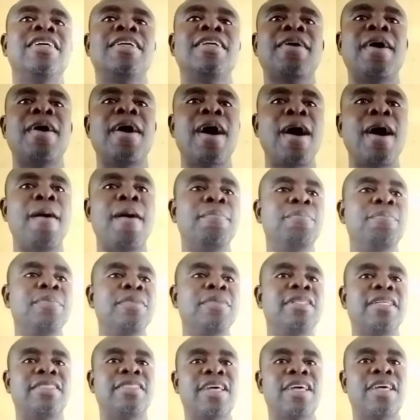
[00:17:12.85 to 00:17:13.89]

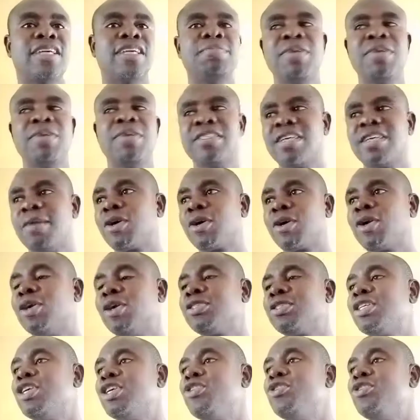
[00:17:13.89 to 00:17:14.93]
the text better because
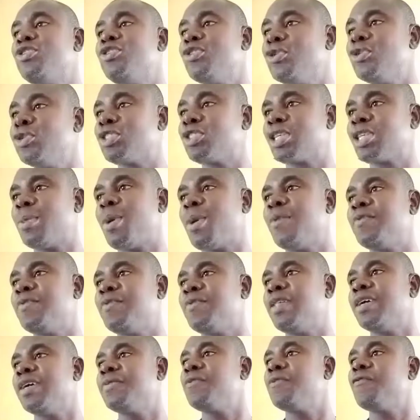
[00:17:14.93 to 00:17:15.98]
they knew some of
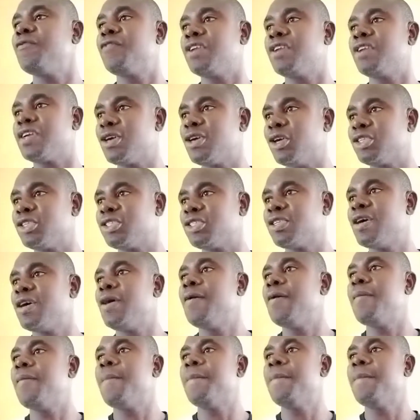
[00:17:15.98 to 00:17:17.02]
the figures
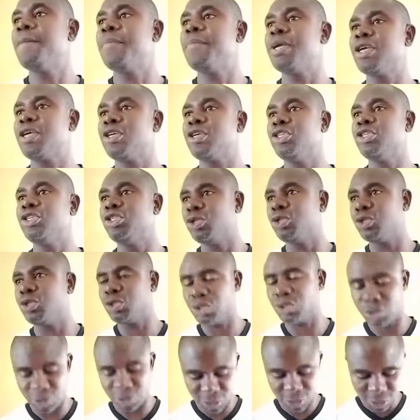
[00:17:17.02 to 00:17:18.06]
being
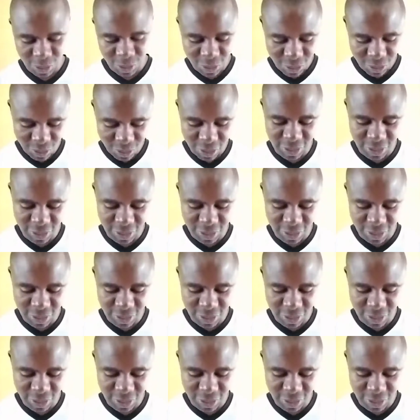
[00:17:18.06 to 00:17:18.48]
used to